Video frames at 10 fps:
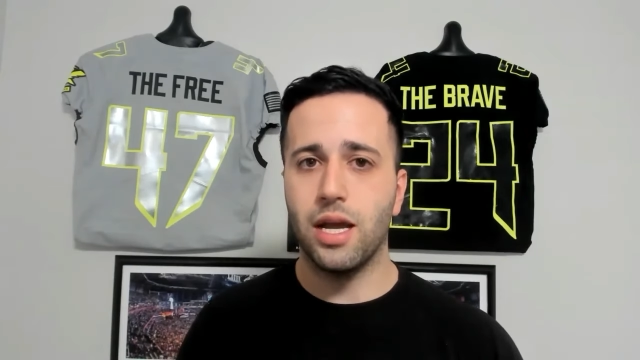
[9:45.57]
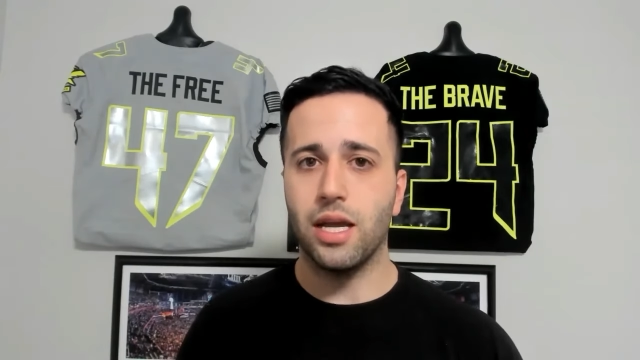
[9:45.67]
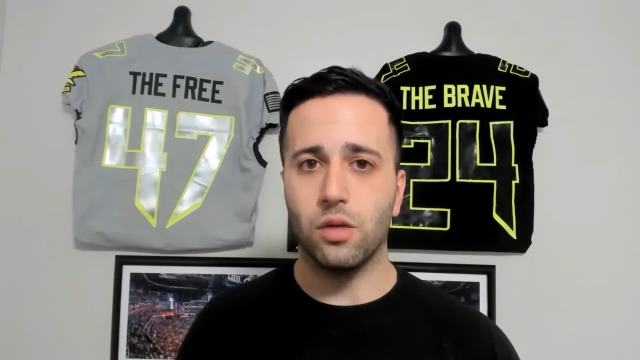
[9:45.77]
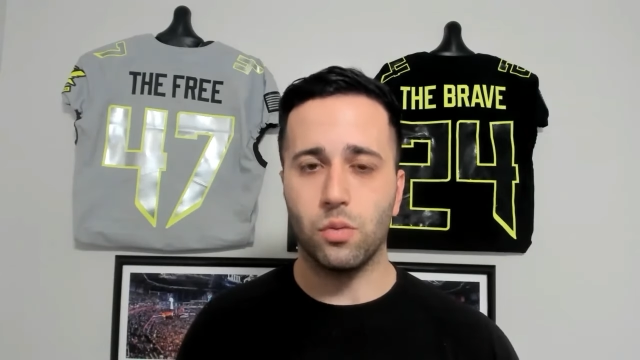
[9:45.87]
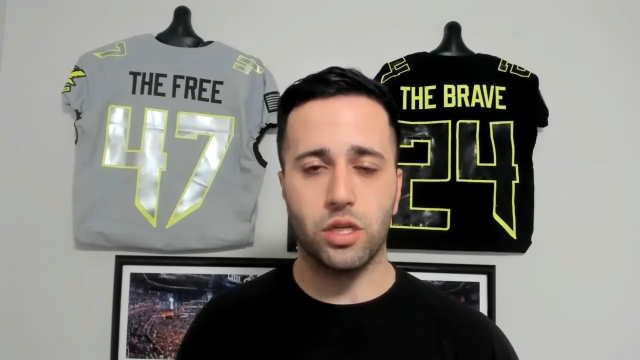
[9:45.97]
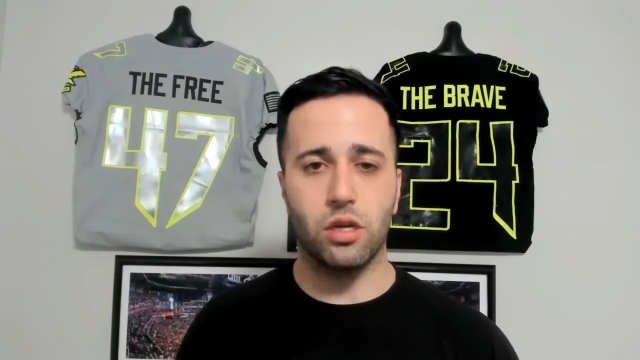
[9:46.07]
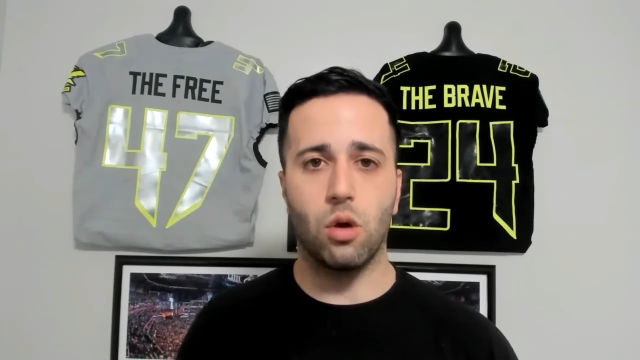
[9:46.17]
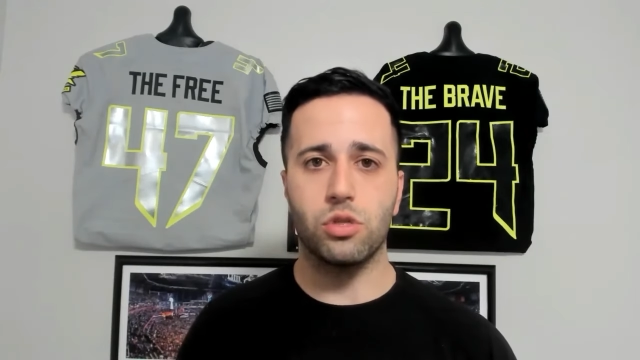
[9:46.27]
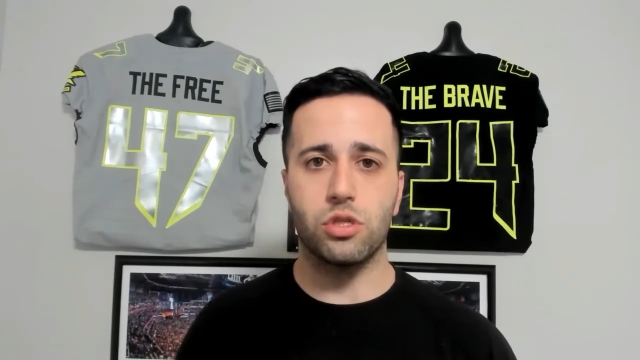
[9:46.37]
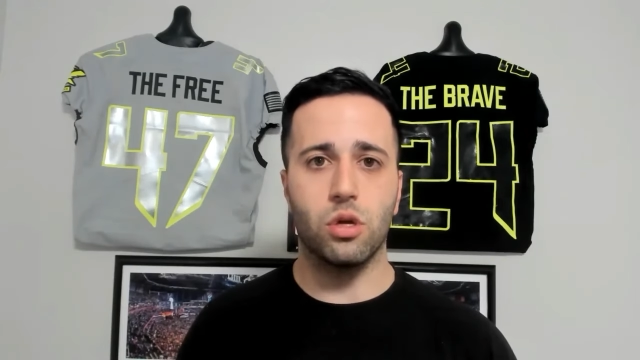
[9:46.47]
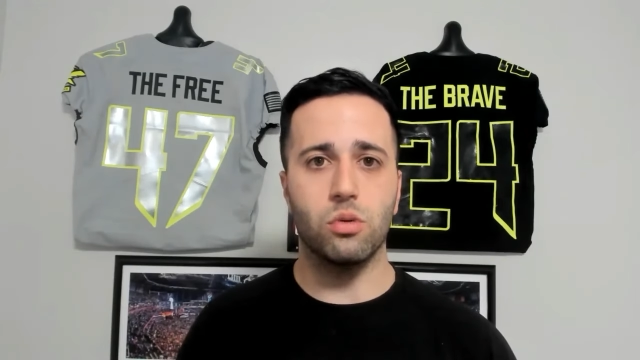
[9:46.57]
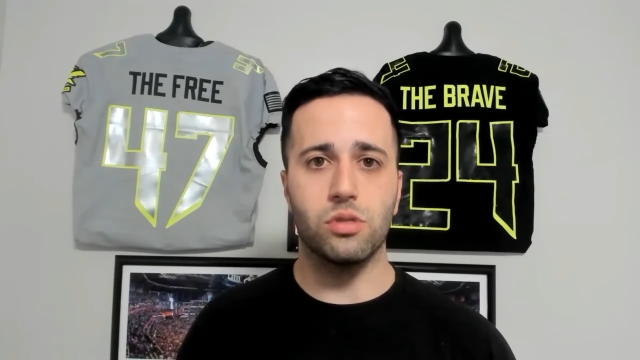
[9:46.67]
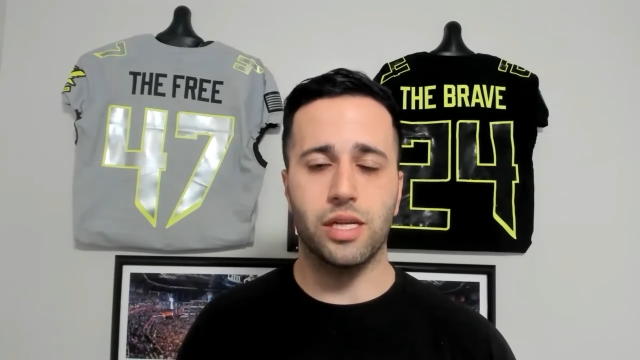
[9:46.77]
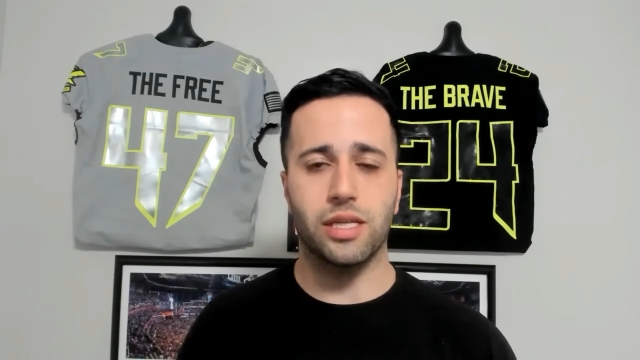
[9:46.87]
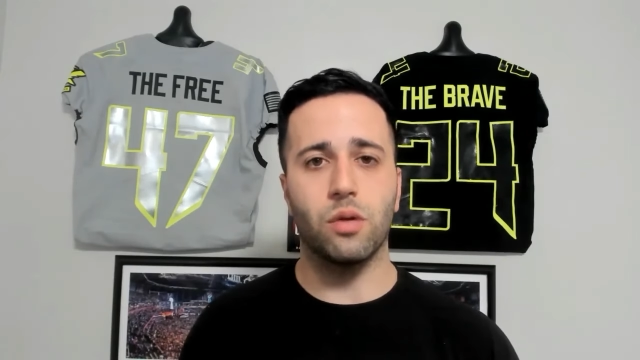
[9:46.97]
And then we coached
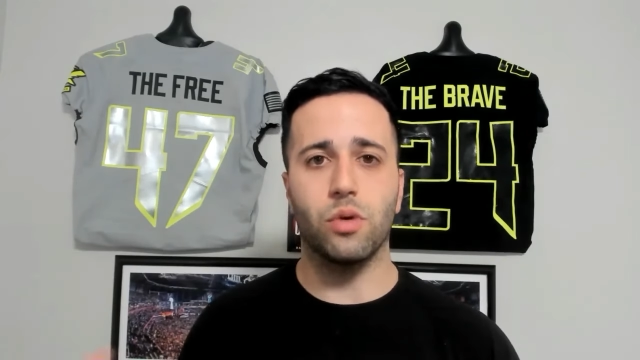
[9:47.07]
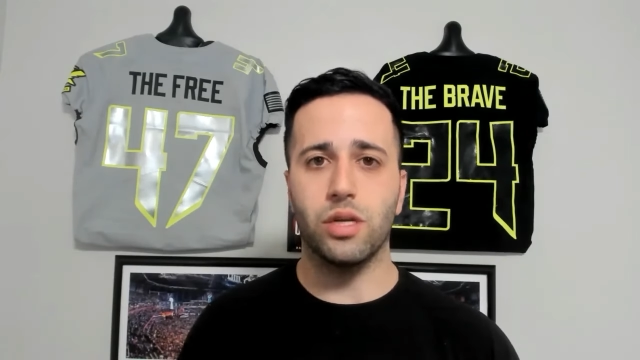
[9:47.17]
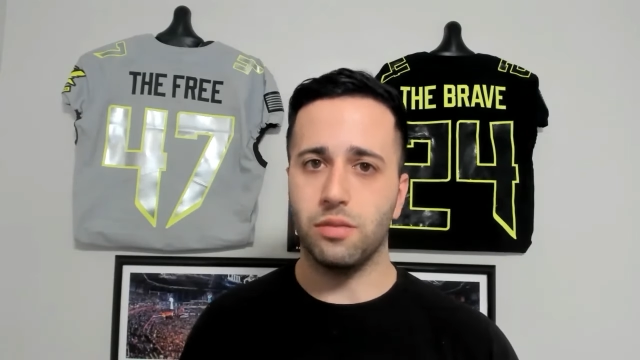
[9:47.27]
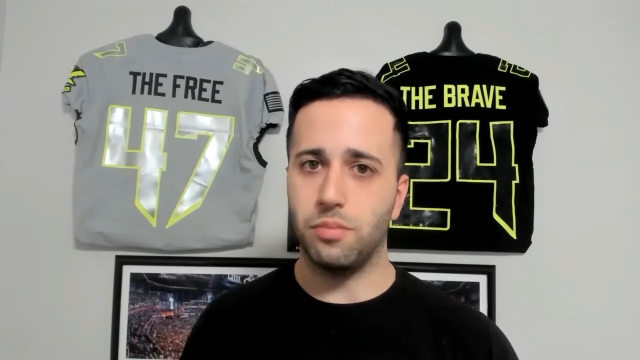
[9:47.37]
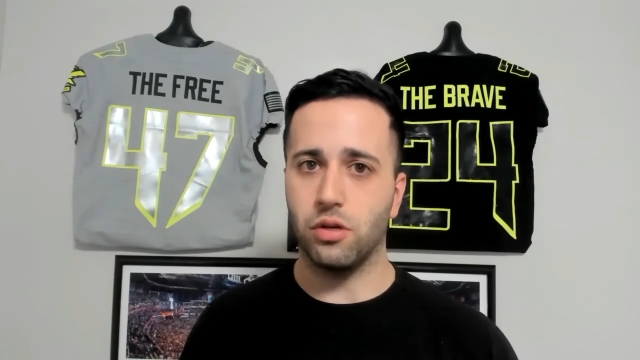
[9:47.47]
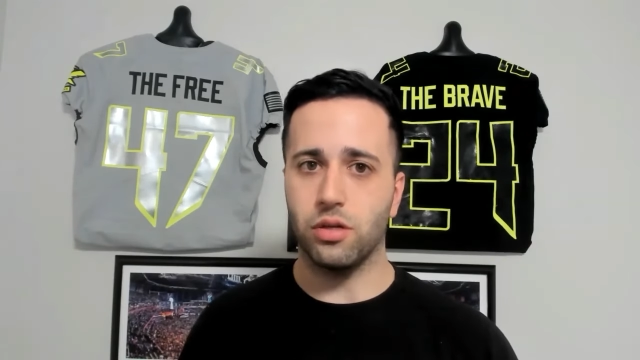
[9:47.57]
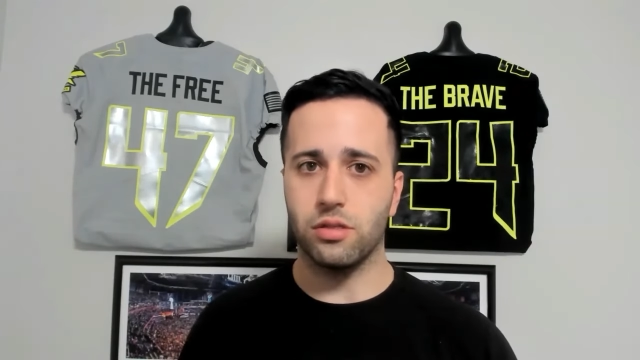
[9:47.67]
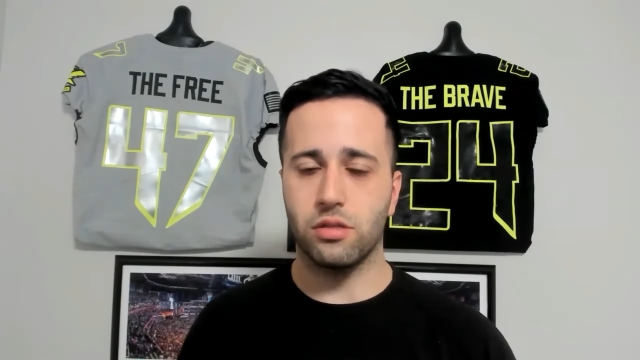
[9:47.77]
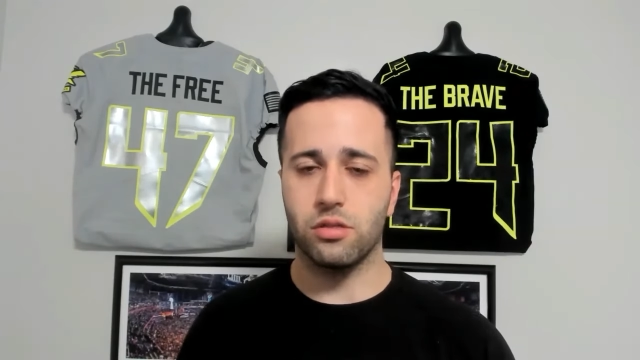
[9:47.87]
those like they were indie periods.